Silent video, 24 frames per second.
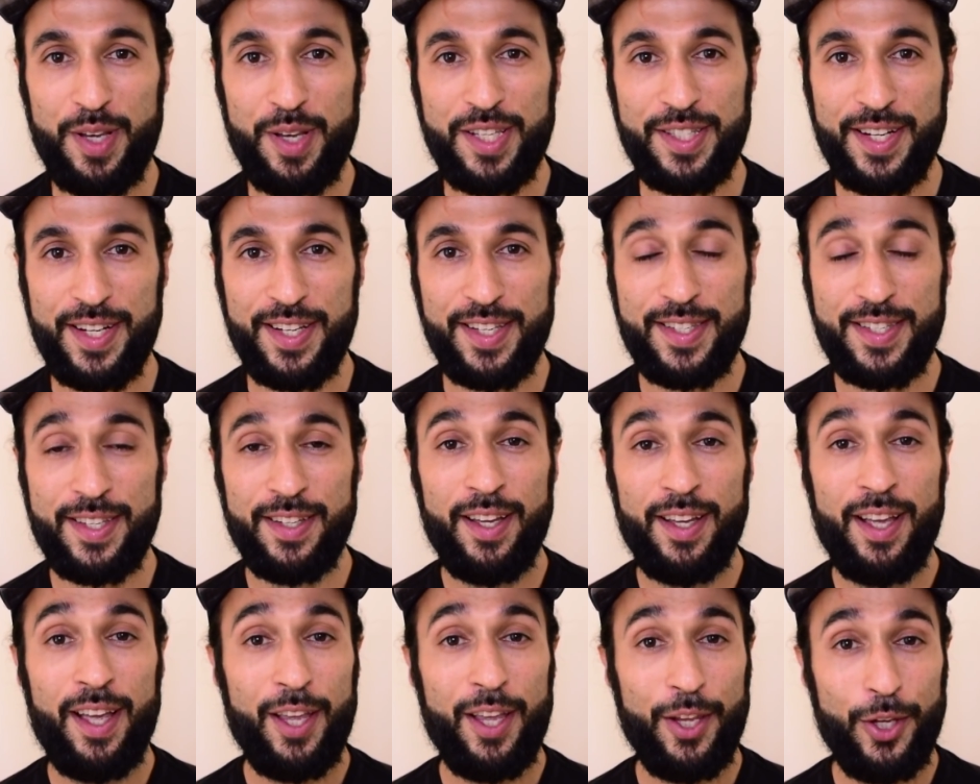business,
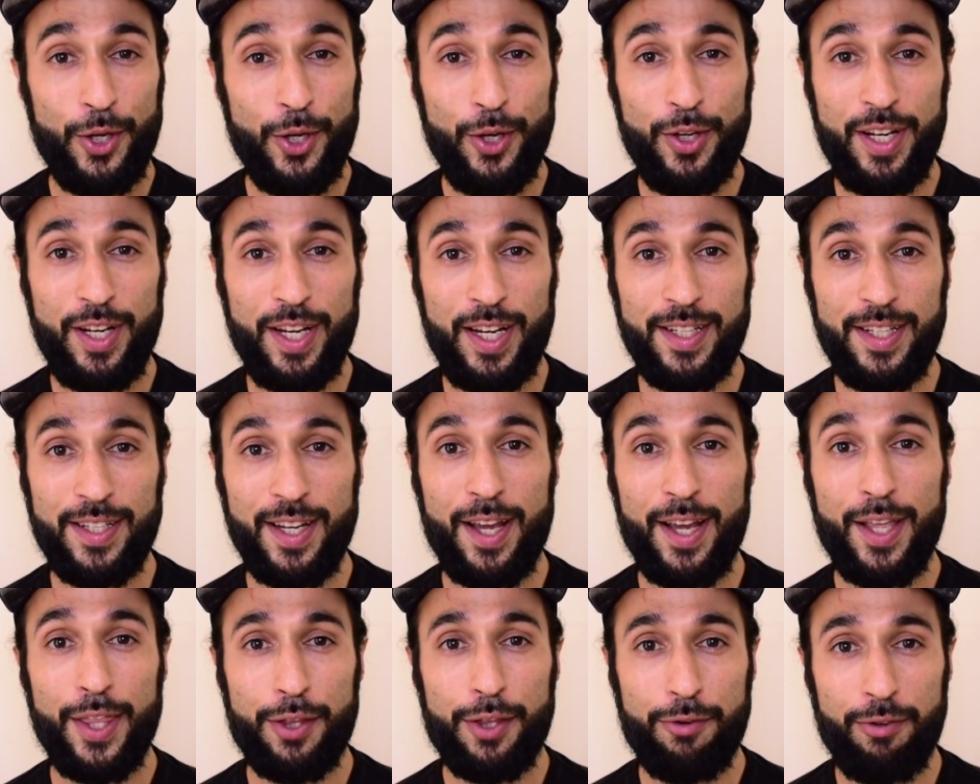you need
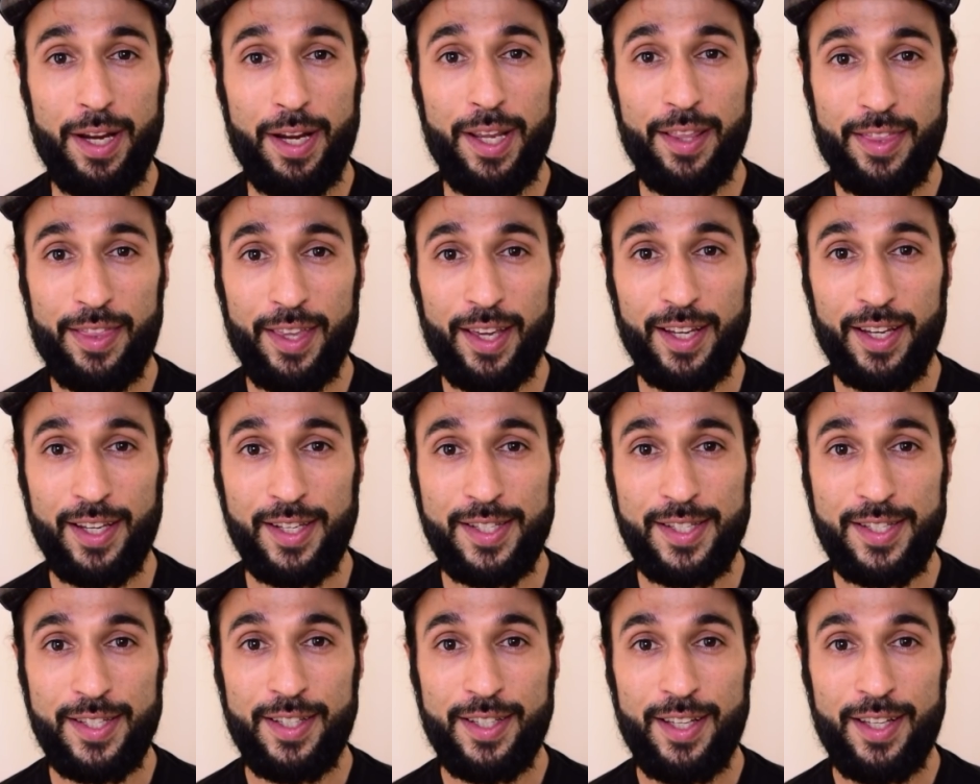three things: